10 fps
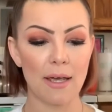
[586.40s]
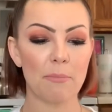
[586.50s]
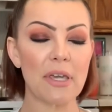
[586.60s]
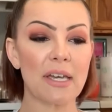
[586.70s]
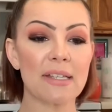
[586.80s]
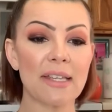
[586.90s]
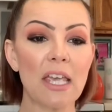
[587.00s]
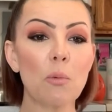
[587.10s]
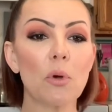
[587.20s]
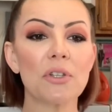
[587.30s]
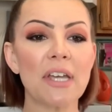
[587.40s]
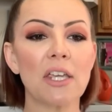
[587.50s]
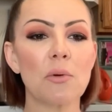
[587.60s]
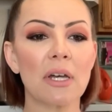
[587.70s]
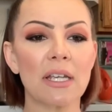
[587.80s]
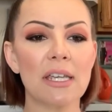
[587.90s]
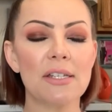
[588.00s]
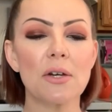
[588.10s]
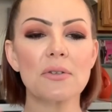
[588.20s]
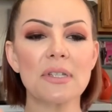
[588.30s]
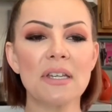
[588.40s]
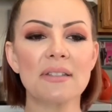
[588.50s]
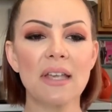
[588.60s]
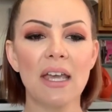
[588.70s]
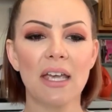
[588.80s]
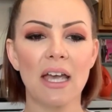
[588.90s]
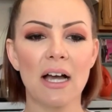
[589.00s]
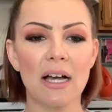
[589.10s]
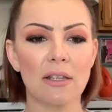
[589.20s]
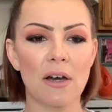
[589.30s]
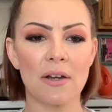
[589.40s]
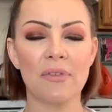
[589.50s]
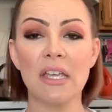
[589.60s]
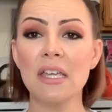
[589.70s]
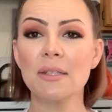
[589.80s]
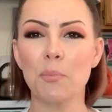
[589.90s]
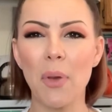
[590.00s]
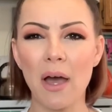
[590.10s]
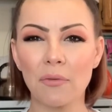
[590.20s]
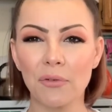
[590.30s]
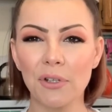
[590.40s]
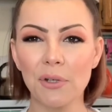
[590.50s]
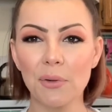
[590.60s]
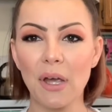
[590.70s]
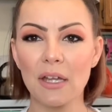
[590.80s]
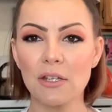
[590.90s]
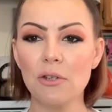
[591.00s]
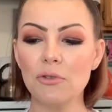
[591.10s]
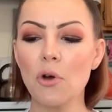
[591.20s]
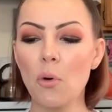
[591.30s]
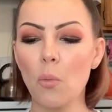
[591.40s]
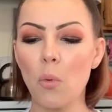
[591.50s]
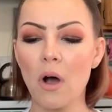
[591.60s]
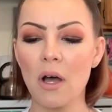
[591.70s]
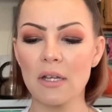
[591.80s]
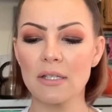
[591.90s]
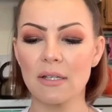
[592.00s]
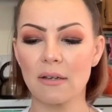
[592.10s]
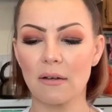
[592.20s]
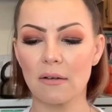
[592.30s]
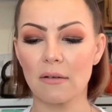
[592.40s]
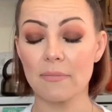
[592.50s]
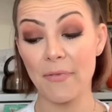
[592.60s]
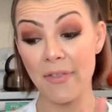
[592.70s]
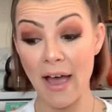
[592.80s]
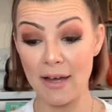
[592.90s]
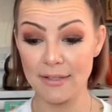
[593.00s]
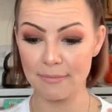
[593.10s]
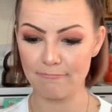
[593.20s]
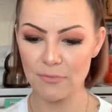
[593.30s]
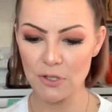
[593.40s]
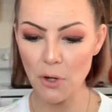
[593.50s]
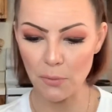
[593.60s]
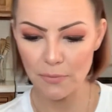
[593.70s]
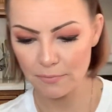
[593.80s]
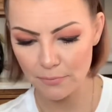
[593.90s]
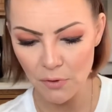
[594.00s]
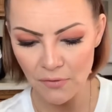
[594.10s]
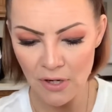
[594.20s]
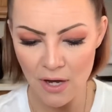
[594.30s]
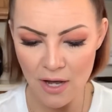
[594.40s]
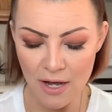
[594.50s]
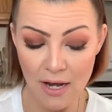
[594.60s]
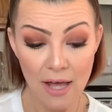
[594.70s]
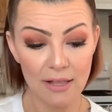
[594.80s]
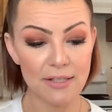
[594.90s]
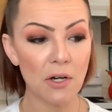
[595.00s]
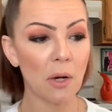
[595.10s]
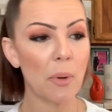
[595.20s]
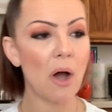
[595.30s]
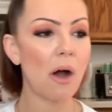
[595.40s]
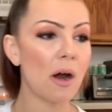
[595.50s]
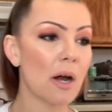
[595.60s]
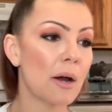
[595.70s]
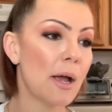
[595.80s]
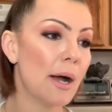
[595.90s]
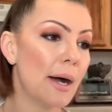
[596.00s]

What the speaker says: because it will take you out of ketosis. A lot of it is bad for you and you don't want that. So moving on, let's talk about our